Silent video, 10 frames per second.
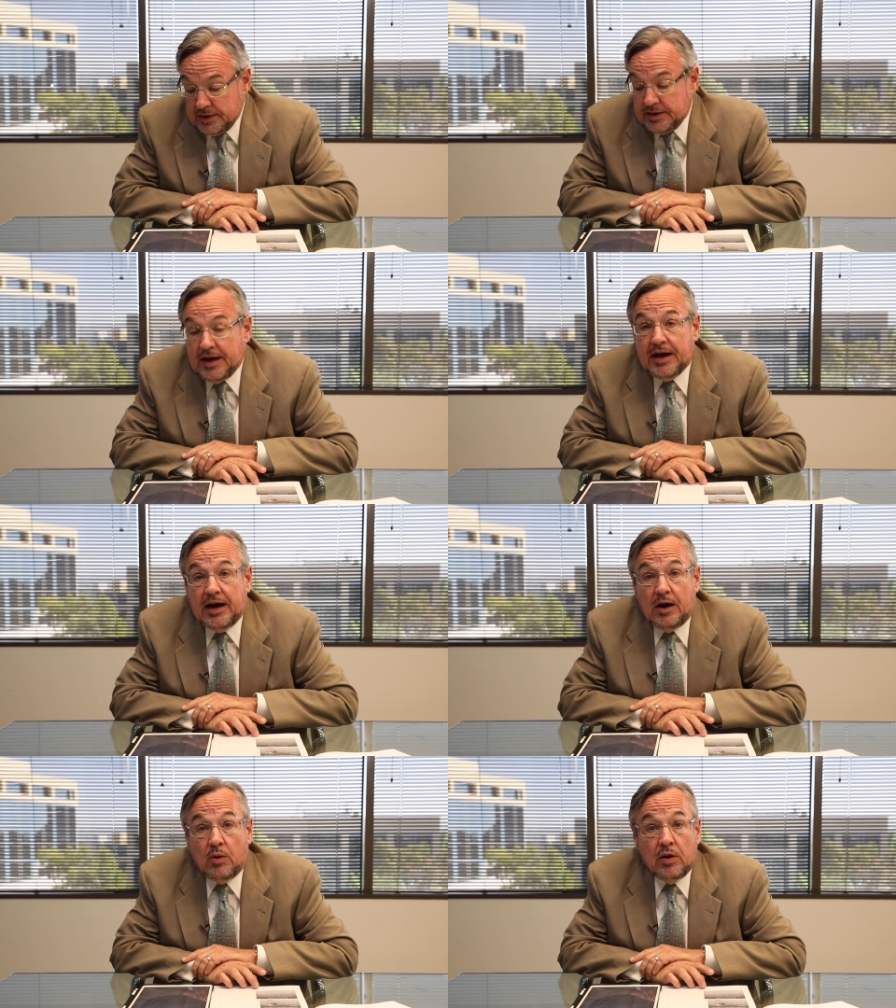
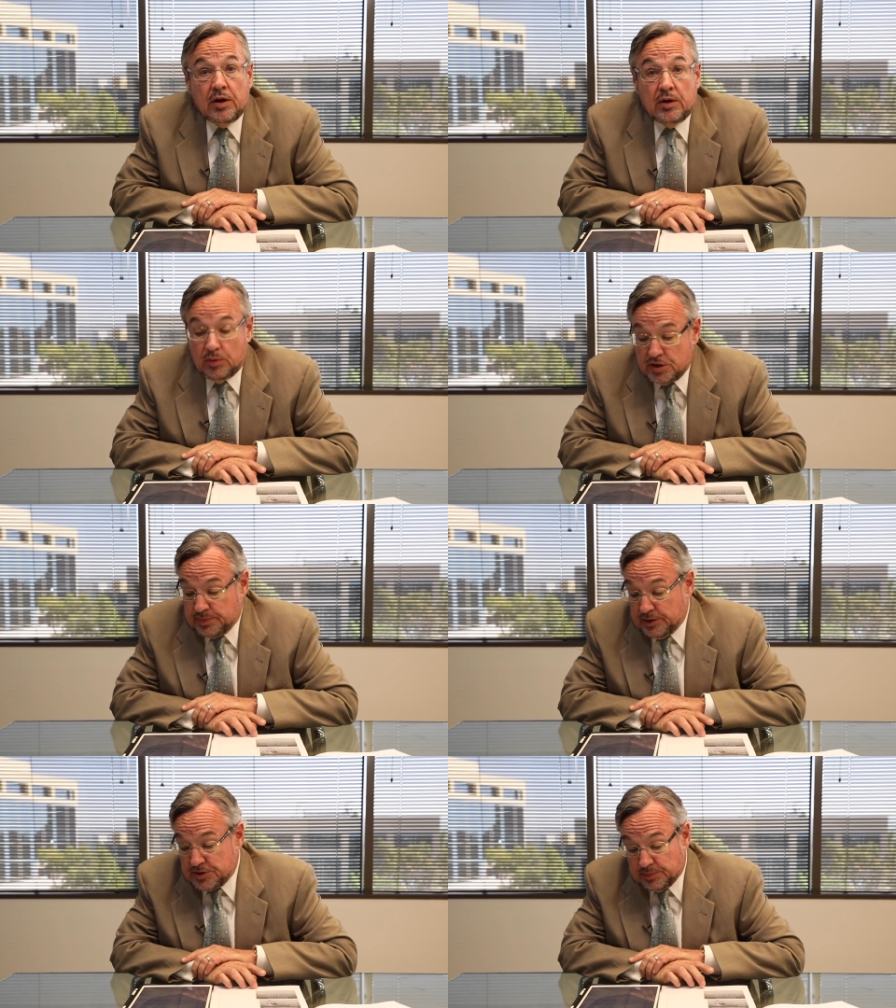Now we're
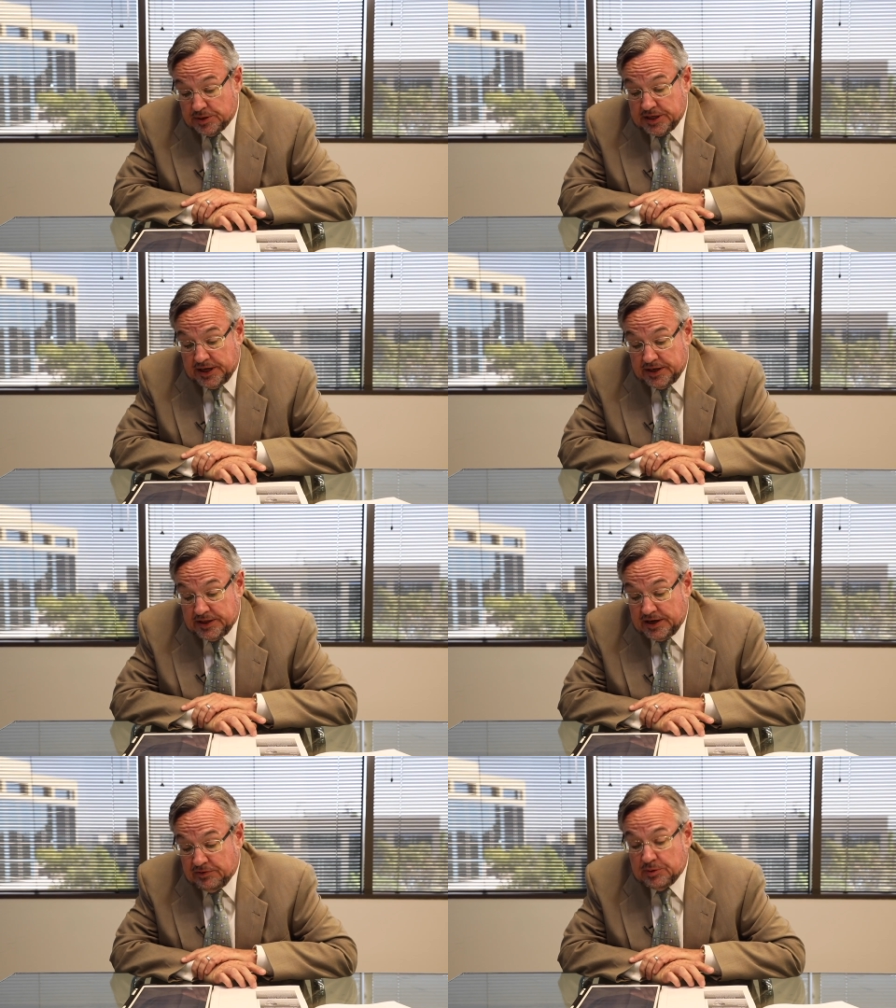supposed to pretend
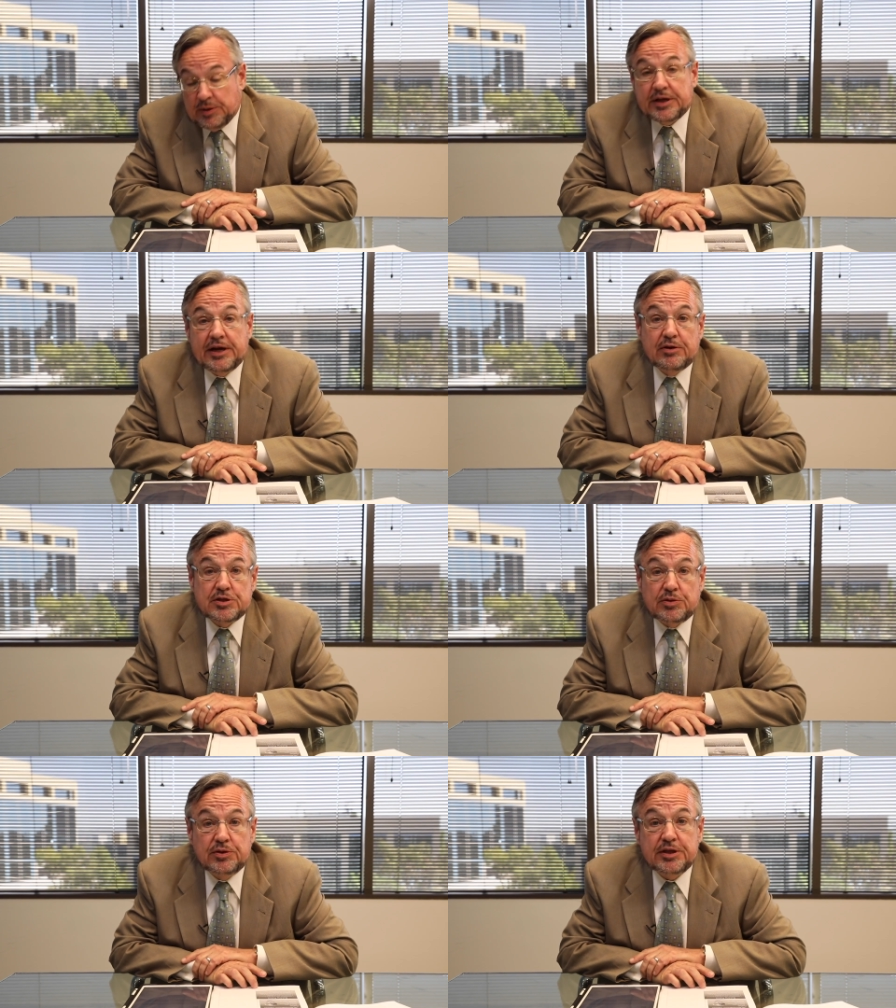that everyone
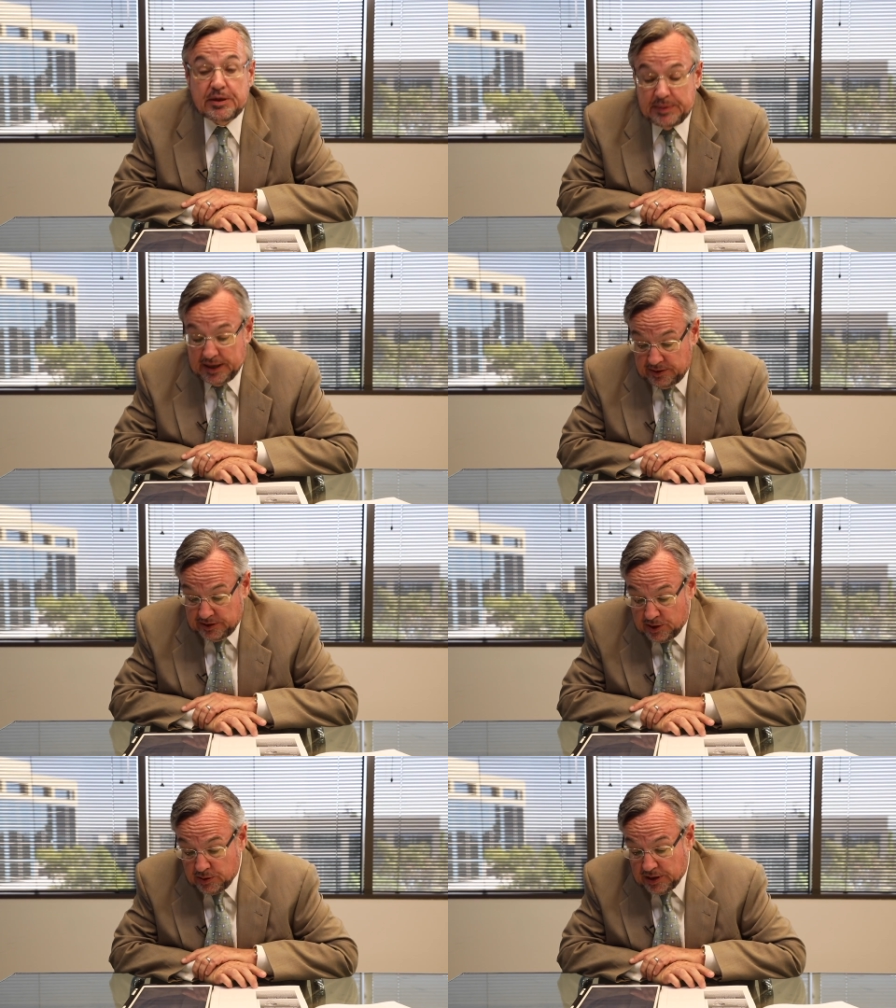cares only about
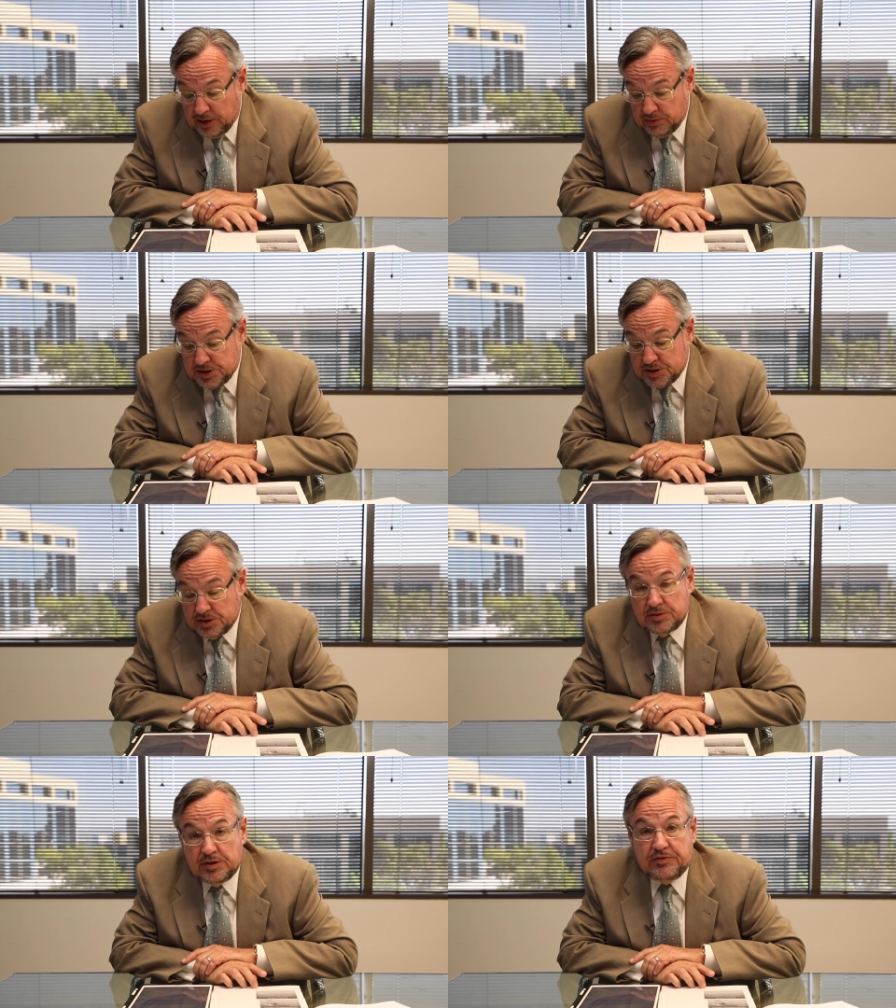
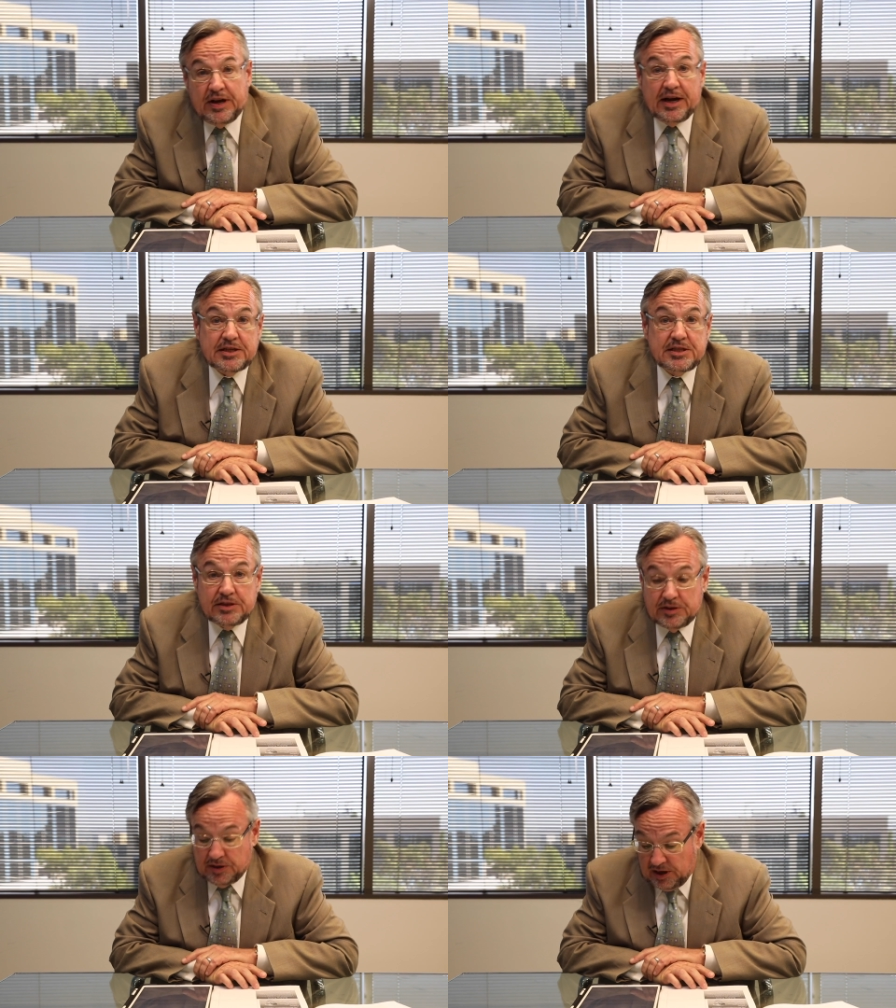logos, the facts
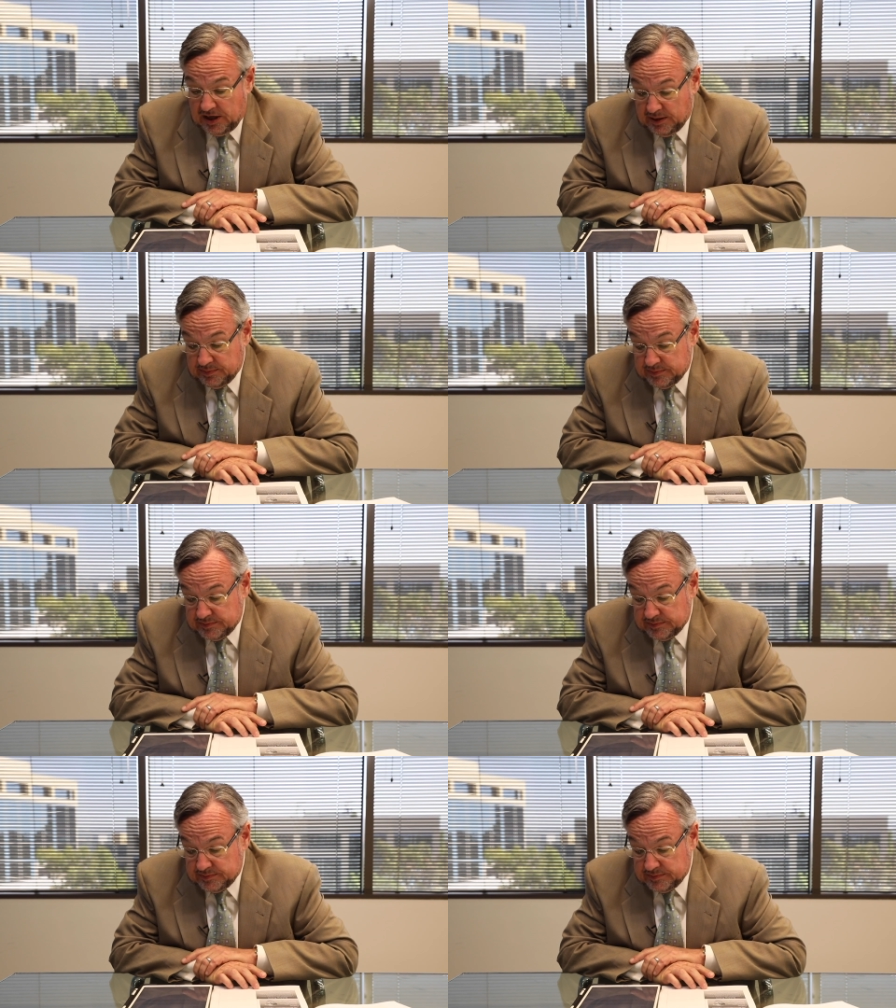and the law.